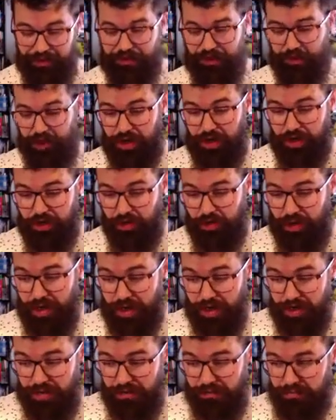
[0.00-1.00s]
So
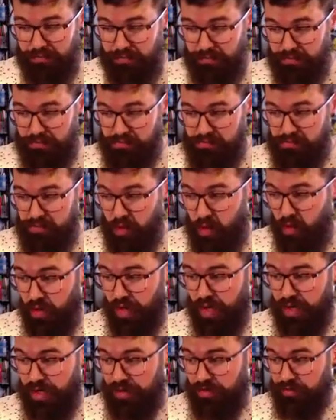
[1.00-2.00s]

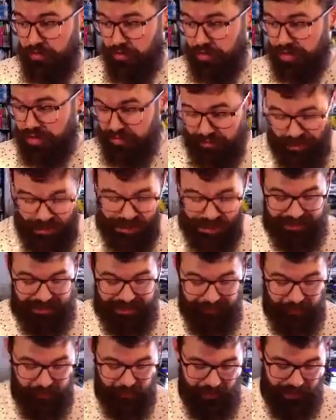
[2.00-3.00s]
more
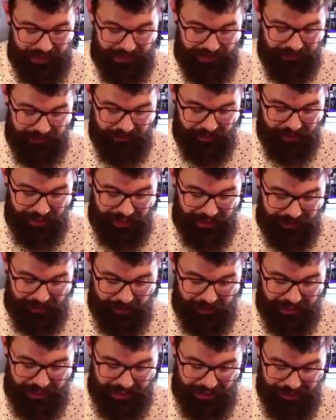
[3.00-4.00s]
responsible ways of
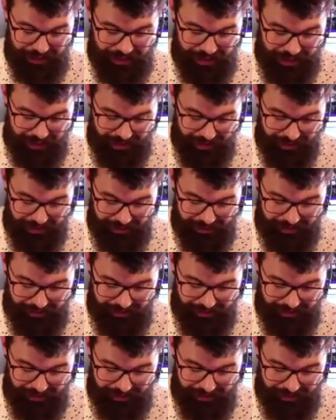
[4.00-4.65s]
transportation.